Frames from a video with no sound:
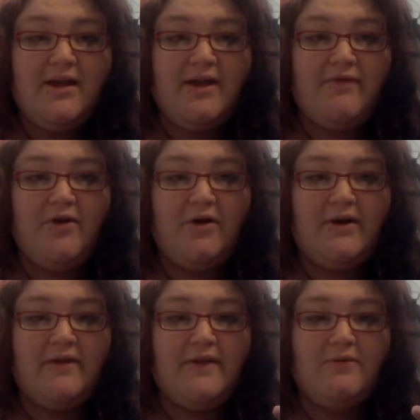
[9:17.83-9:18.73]
If I got
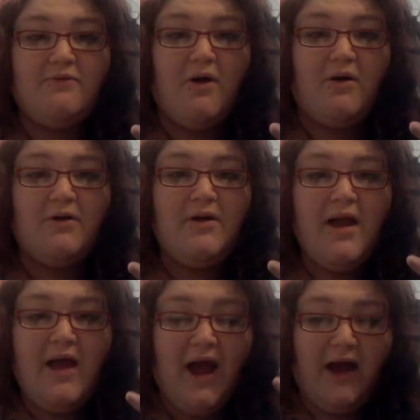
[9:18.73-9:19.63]
anything wrong,
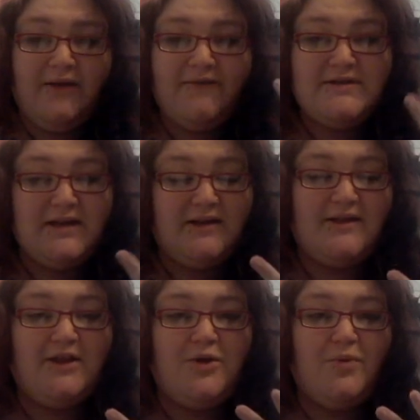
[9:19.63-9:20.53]
and if there's
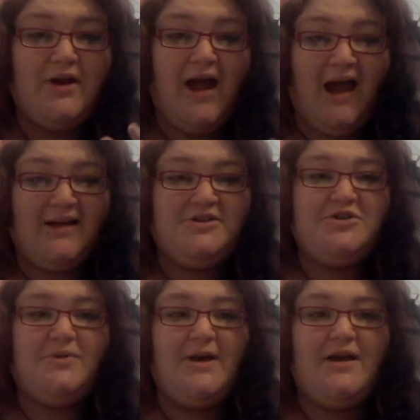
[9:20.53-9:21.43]
anything you want to add
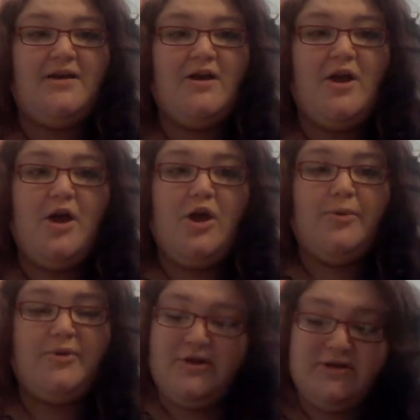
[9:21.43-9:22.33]
to it,
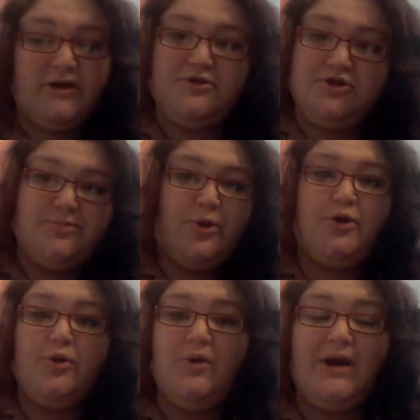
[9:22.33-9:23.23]
because I'll just
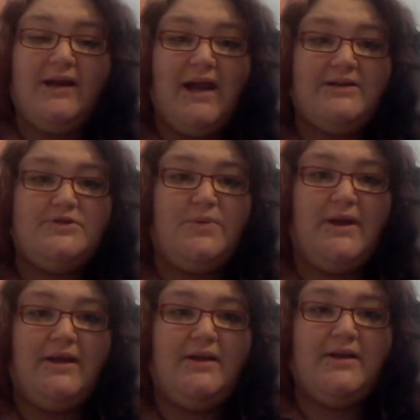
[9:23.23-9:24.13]
put it all in next
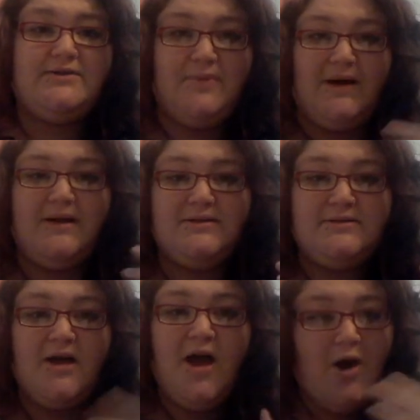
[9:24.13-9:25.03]
week, as well
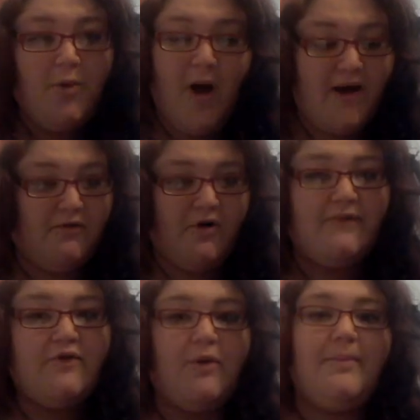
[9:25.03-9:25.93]
as whatever
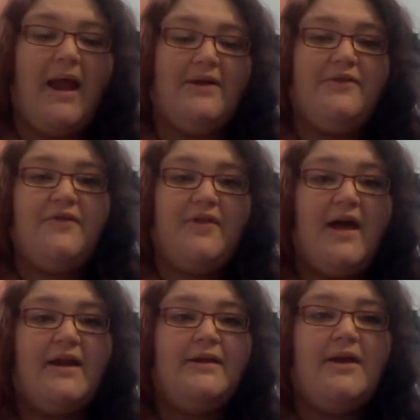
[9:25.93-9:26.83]
I've got planned for
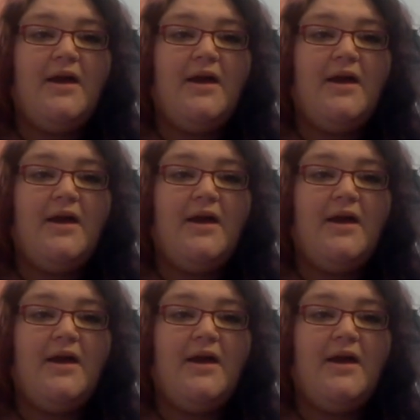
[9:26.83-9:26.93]
then.